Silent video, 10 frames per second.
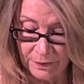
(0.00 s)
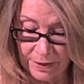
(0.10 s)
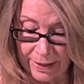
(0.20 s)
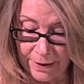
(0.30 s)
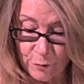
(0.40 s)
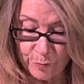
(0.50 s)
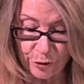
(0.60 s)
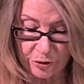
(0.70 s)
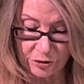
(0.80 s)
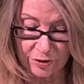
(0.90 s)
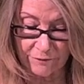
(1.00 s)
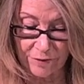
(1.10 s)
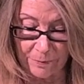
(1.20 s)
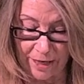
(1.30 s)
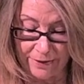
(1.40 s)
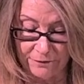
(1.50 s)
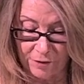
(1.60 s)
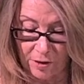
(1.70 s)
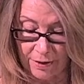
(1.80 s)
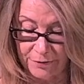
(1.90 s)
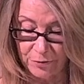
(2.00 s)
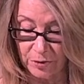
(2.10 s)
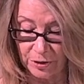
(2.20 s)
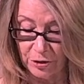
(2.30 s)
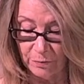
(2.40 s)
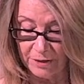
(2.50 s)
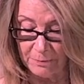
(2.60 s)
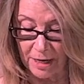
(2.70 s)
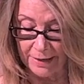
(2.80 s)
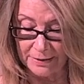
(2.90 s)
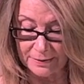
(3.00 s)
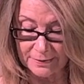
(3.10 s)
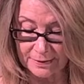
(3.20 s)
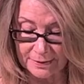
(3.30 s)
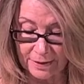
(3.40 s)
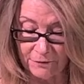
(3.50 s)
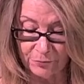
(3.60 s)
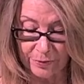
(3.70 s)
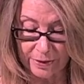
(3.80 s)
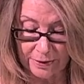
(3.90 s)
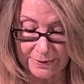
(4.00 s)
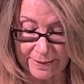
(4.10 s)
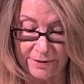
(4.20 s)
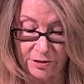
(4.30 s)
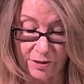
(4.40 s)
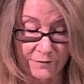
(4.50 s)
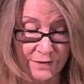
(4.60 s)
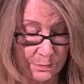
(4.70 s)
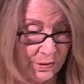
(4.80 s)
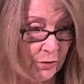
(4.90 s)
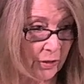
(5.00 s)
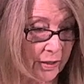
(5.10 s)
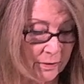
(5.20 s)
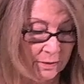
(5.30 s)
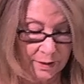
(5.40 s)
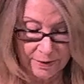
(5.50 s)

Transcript: The outpush of the mind of God through the human mind is the self-realization of spirit,